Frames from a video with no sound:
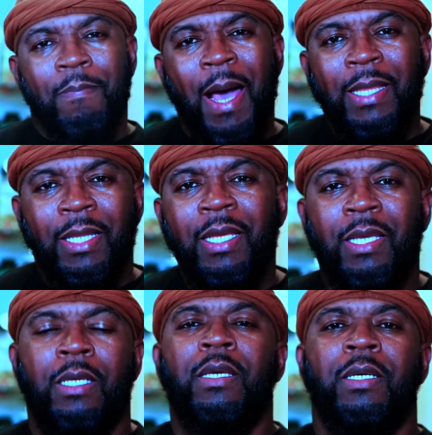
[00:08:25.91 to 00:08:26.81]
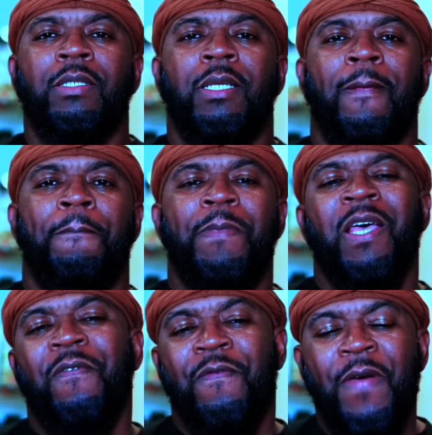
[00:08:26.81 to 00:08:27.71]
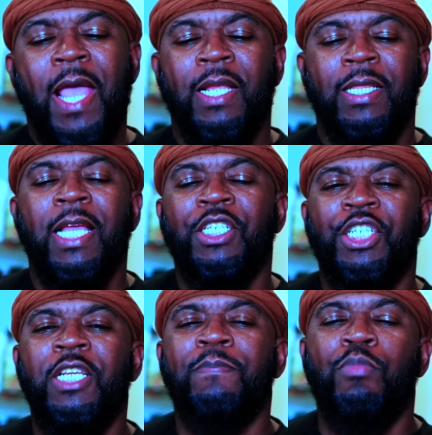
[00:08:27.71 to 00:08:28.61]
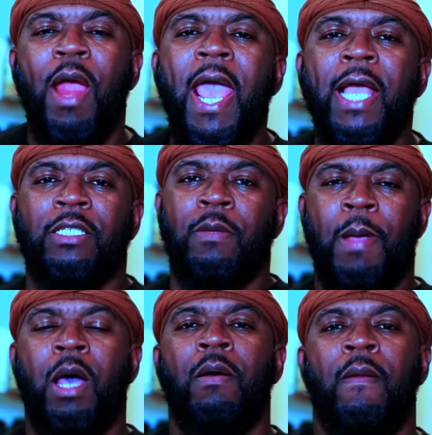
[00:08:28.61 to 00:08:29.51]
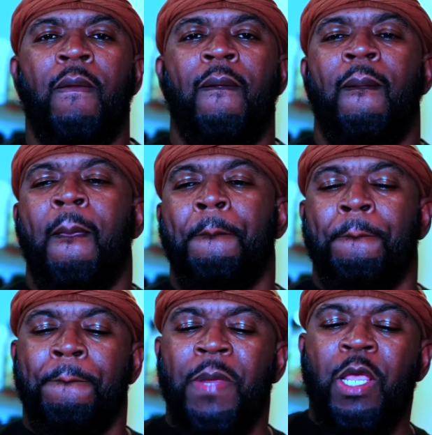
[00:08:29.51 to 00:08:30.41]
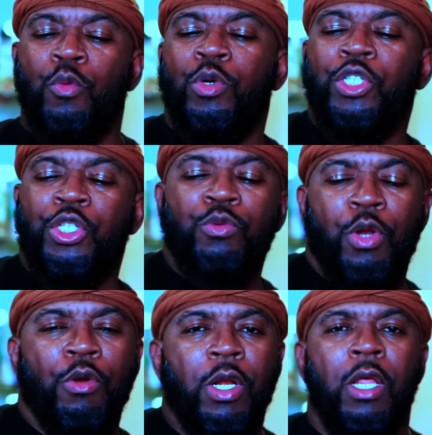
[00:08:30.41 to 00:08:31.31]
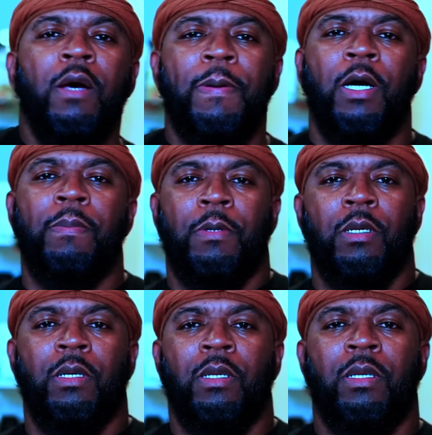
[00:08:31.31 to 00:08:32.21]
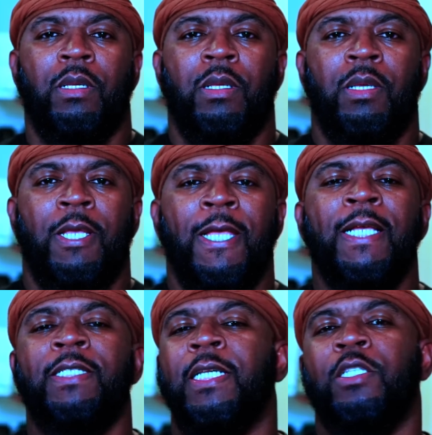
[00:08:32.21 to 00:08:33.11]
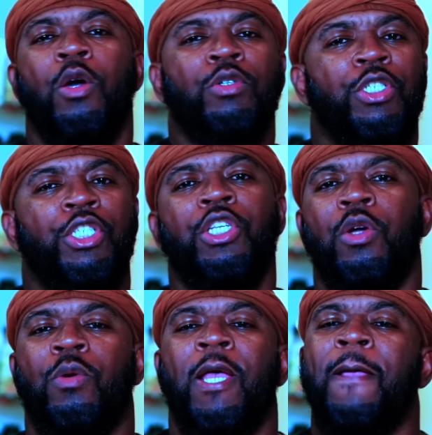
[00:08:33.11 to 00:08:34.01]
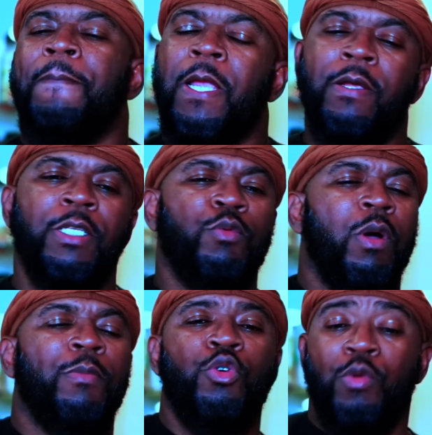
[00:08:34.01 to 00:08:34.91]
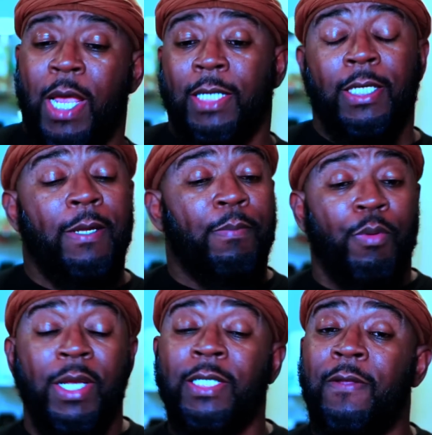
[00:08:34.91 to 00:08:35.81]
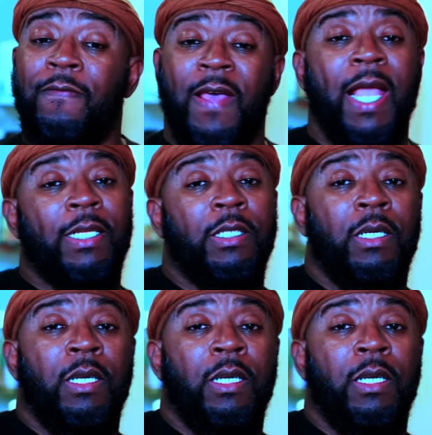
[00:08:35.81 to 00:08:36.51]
My thing is, the fact that she brags about men would shoot her club up just goes to show that here's a woman who has embraced the fact